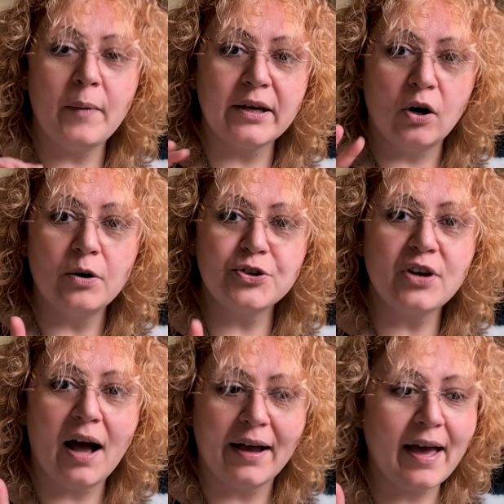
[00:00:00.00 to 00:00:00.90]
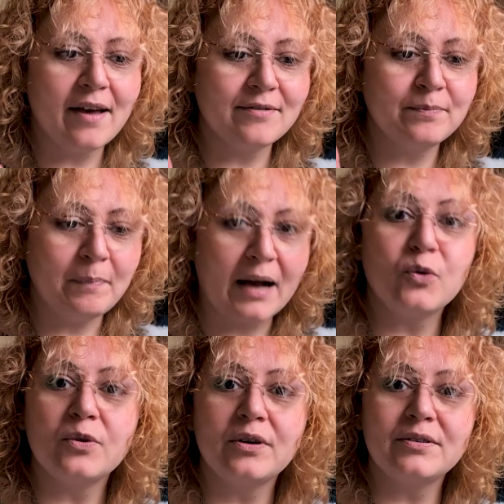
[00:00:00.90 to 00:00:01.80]
oh my gosh, I have
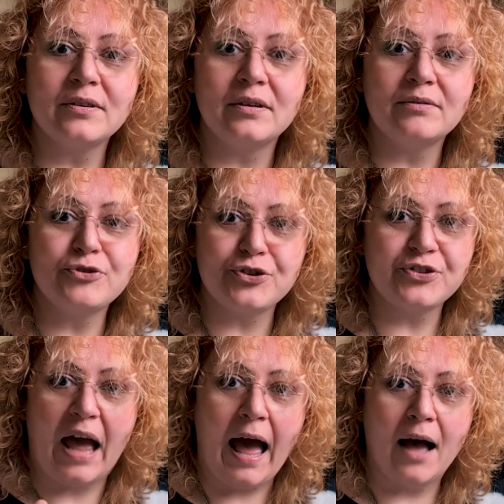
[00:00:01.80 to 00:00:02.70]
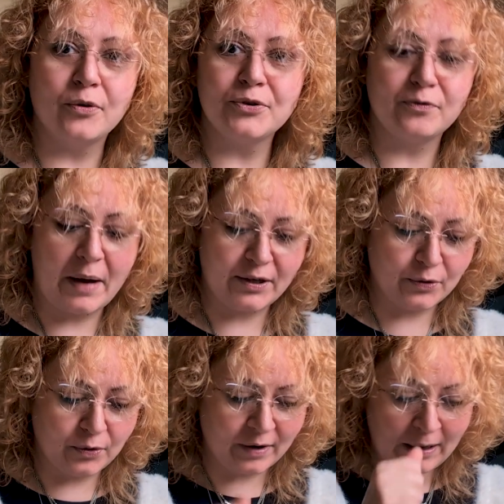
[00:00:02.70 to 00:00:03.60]
mugwort just out of my
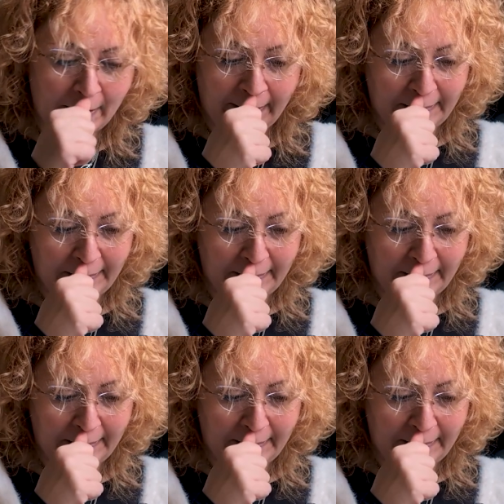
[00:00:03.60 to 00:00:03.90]
door,